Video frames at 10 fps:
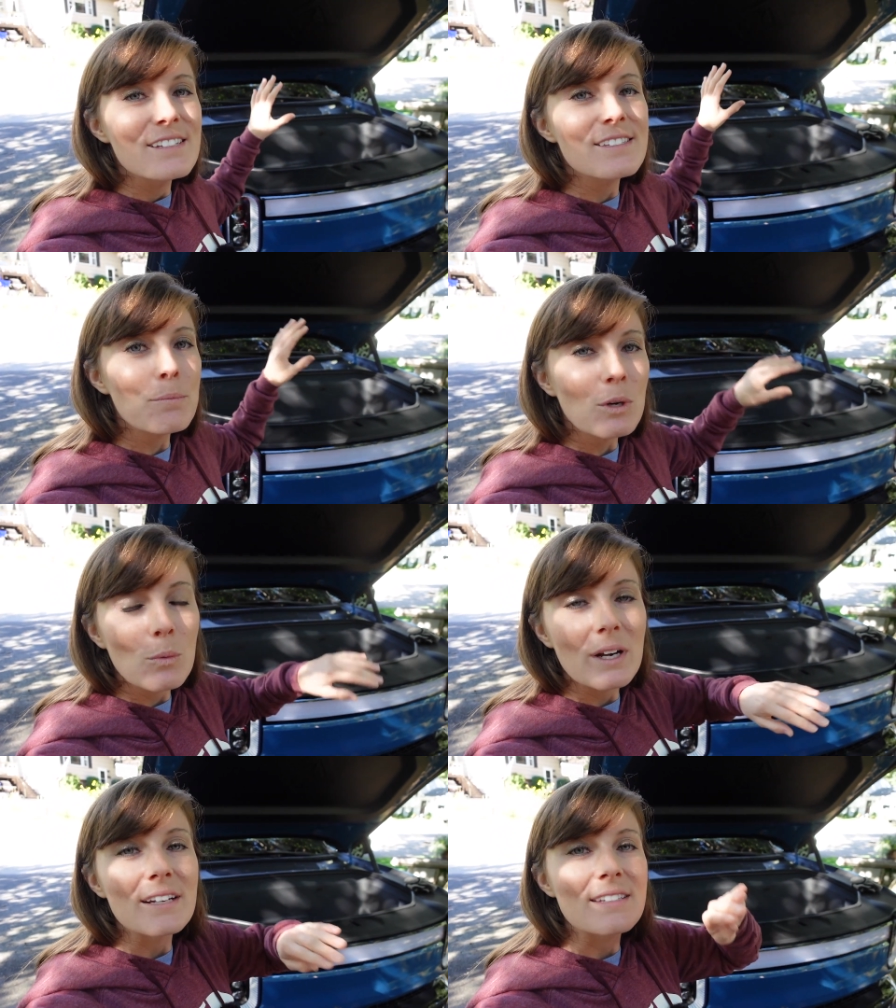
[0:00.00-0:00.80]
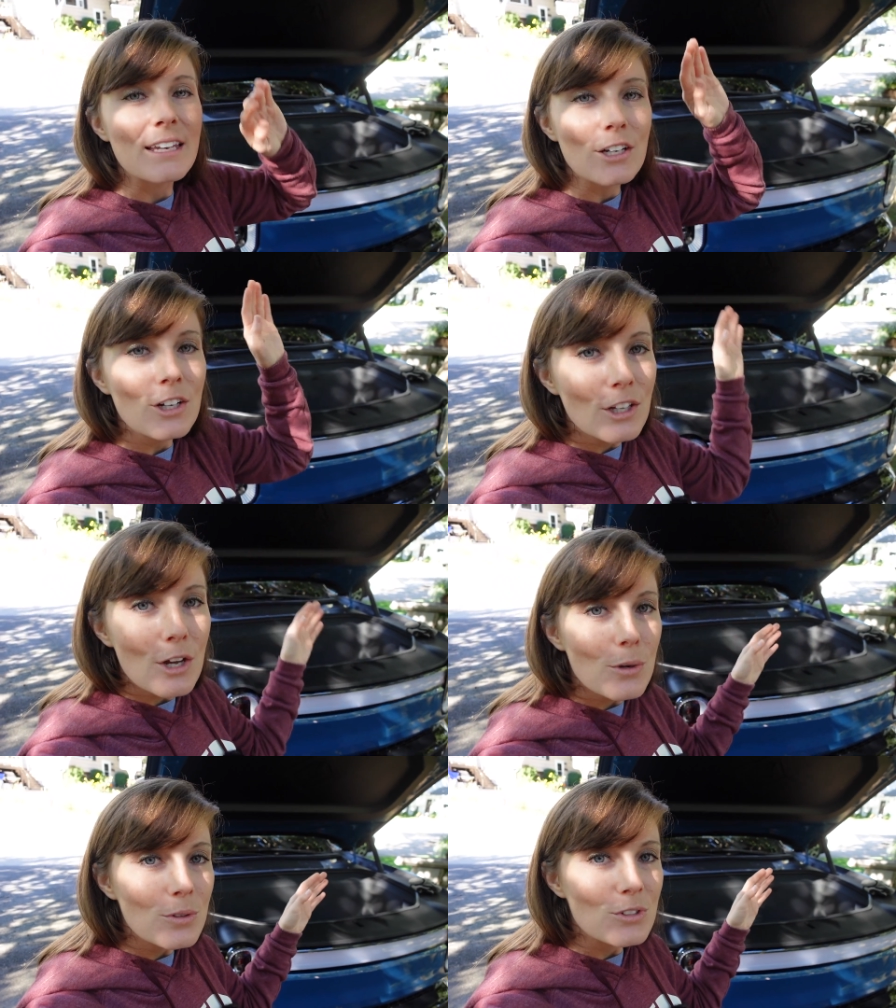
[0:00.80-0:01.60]
somewhere where it's
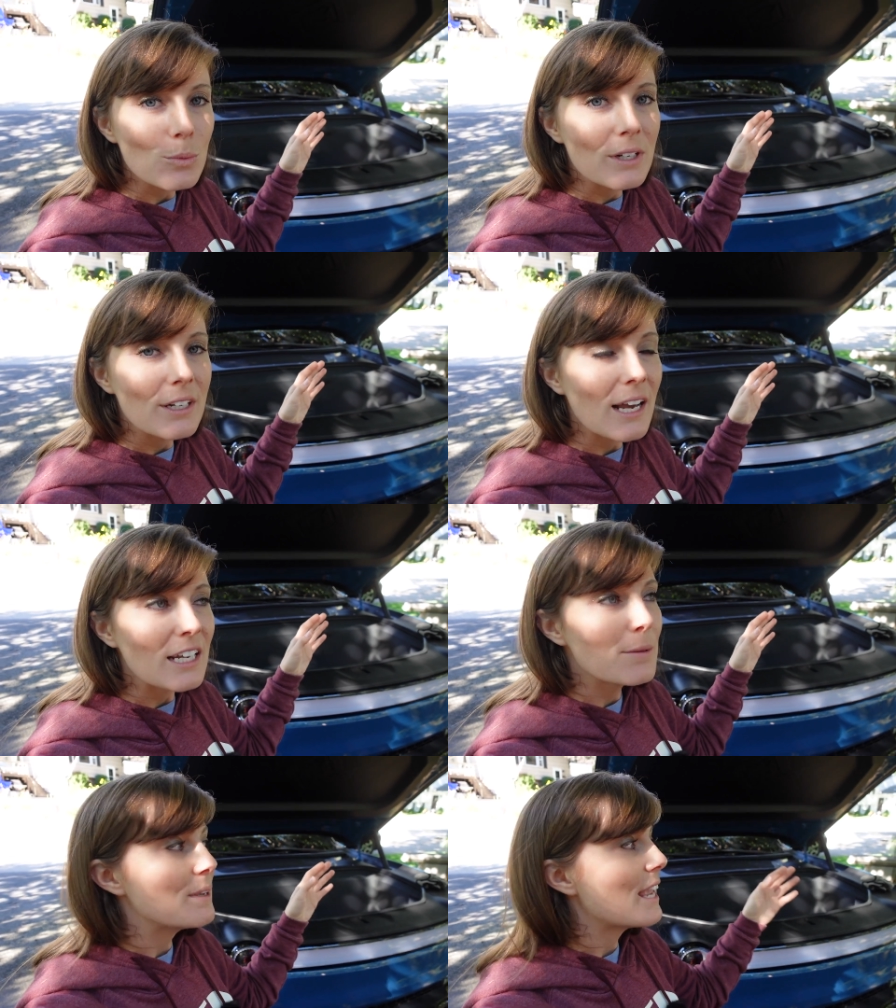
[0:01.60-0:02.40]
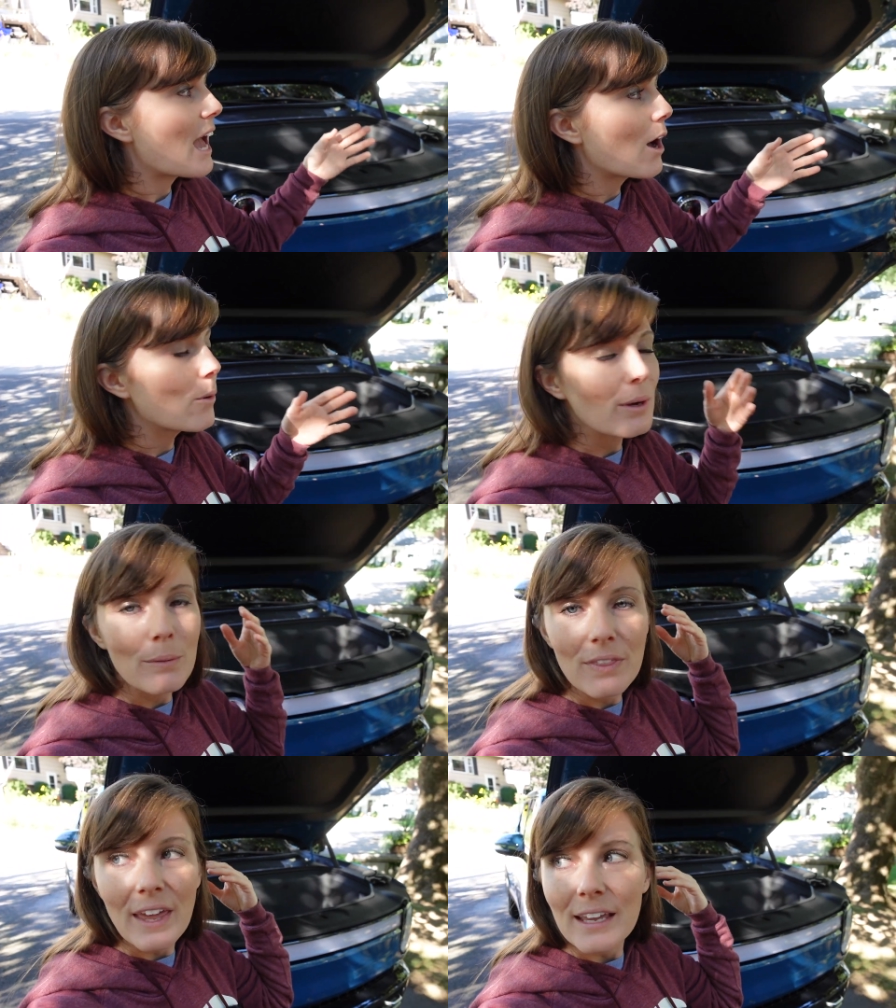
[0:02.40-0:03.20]
enclosed, where you're not gonna be out
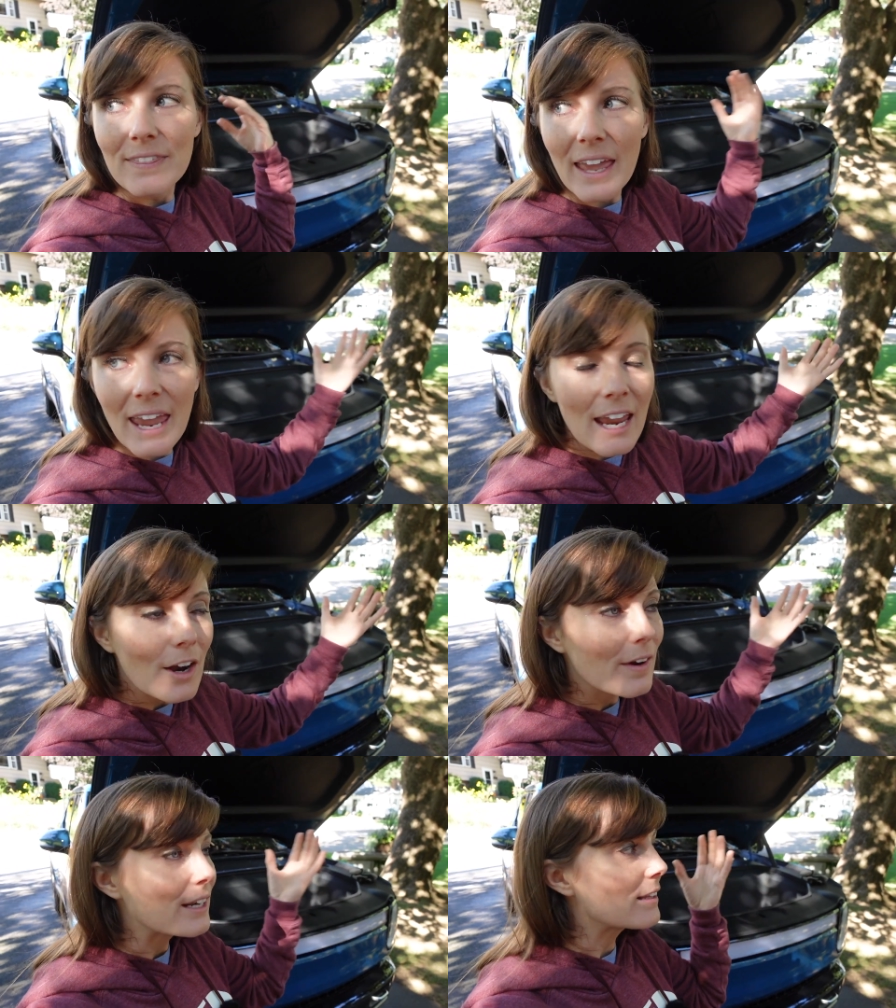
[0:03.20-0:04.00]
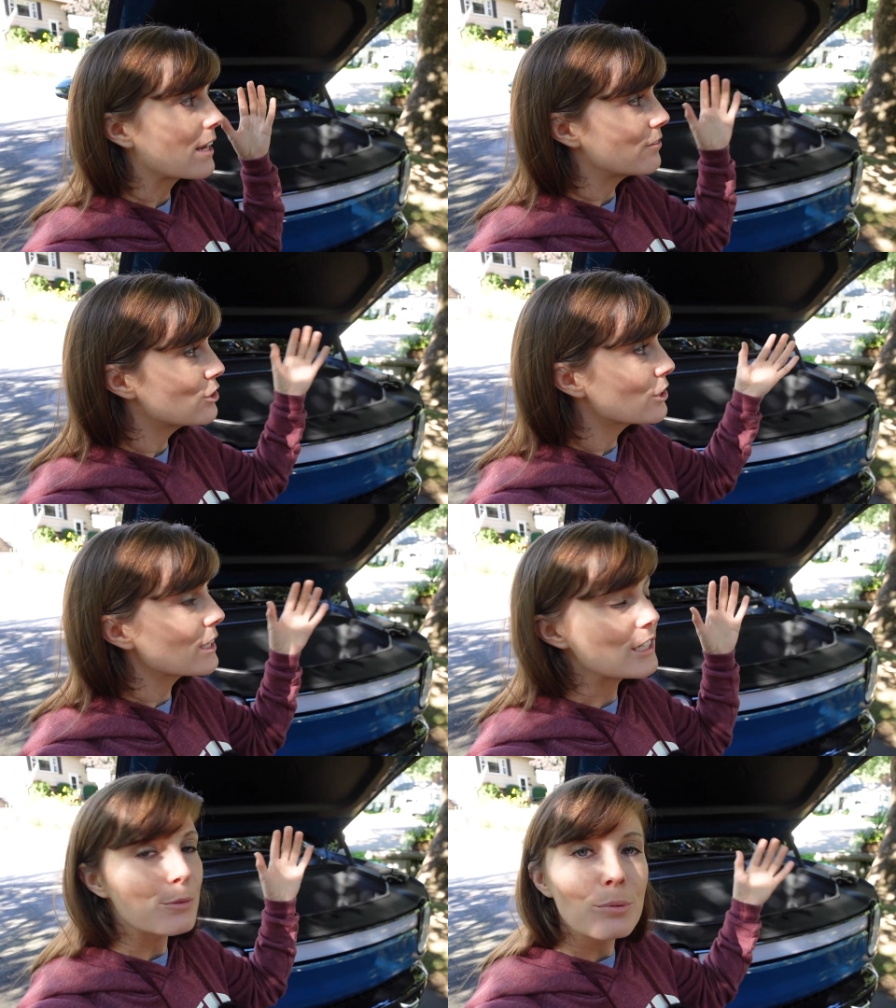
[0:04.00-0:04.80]
like the air and a lot of dirt
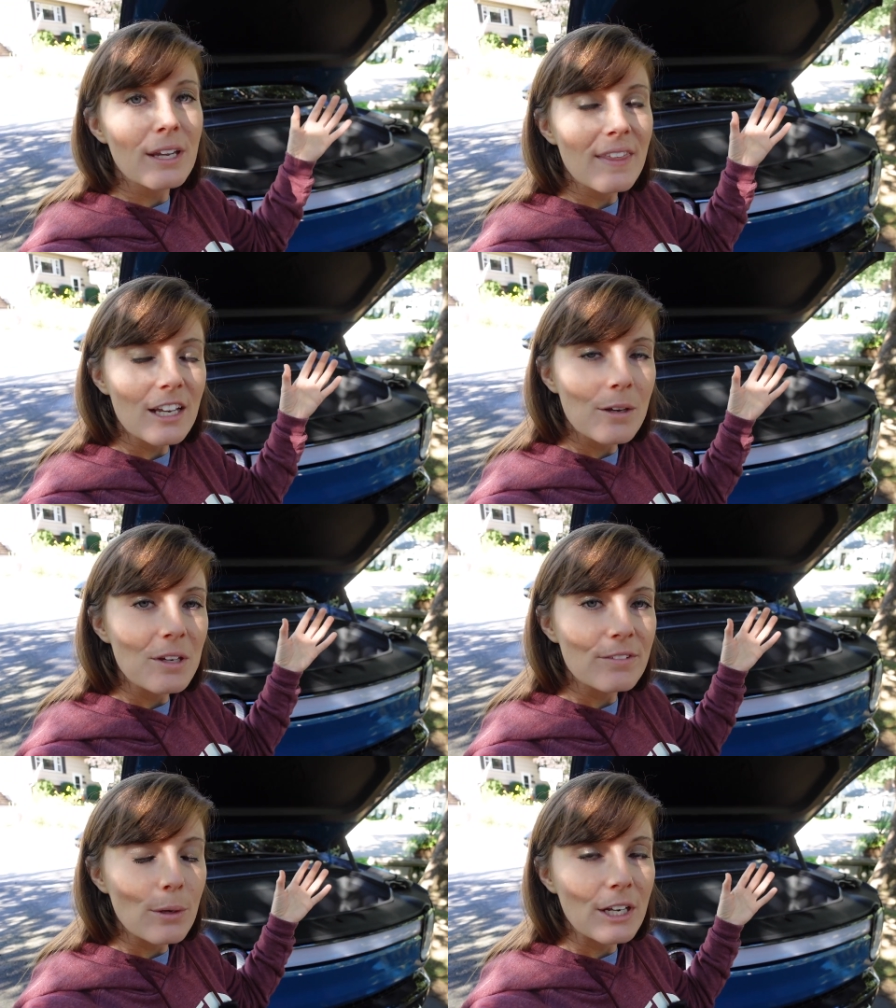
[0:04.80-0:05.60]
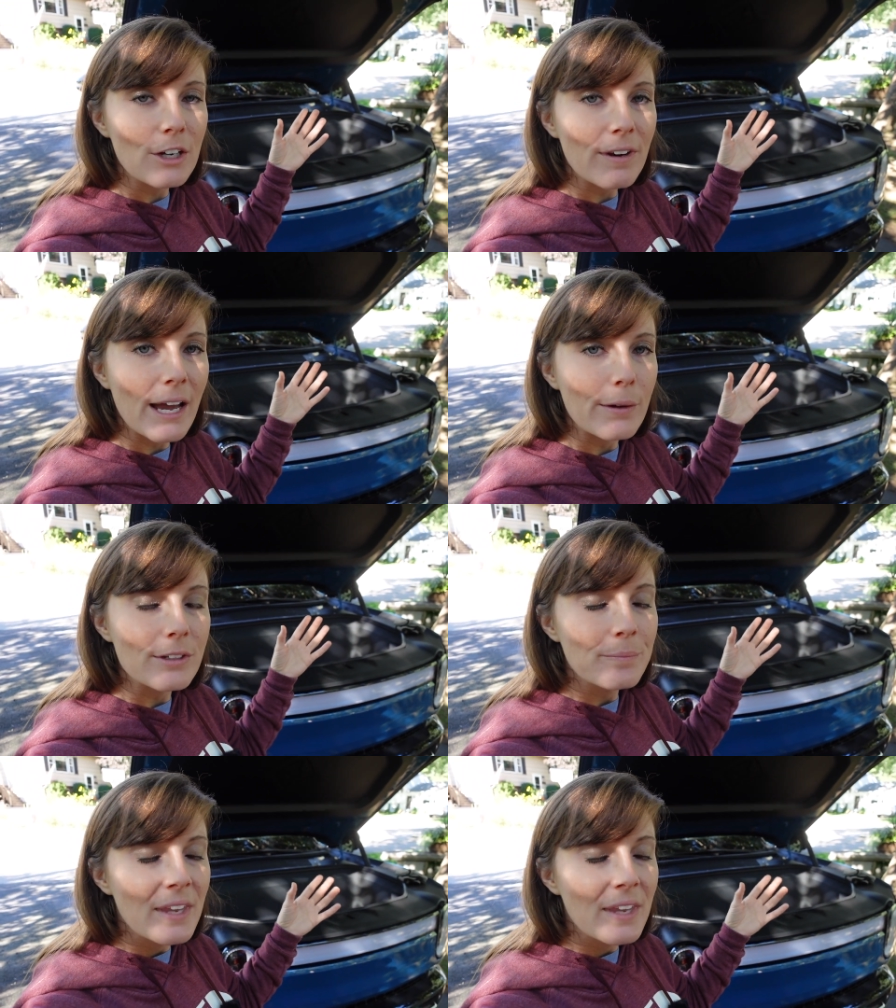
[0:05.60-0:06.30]
and debris that could be floating around.